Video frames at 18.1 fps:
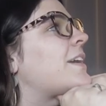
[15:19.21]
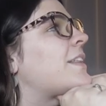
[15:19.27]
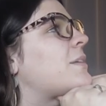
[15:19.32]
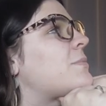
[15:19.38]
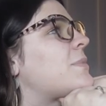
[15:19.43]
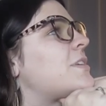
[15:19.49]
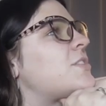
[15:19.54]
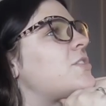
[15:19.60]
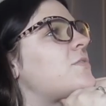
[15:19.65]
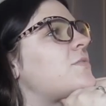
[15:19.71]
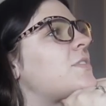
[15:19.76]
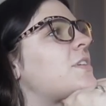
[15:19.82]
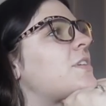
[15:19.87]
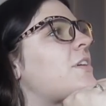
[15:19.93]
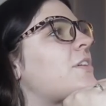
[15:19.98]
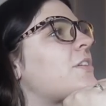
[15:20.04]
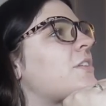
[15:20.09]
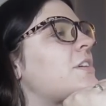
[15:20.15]
That means you've done
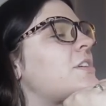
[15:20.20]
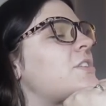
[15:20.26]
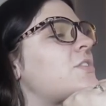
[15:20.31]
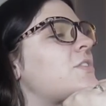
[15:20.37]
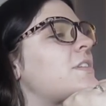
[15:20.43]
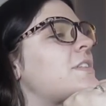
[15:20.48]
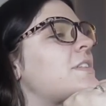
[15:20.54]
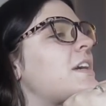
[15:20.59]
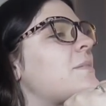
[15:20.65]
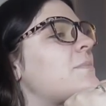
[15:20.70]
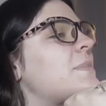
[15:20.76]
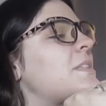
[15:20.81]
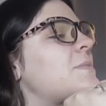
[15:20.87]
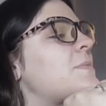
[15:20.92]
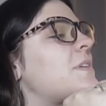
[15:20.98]
all your history assignments.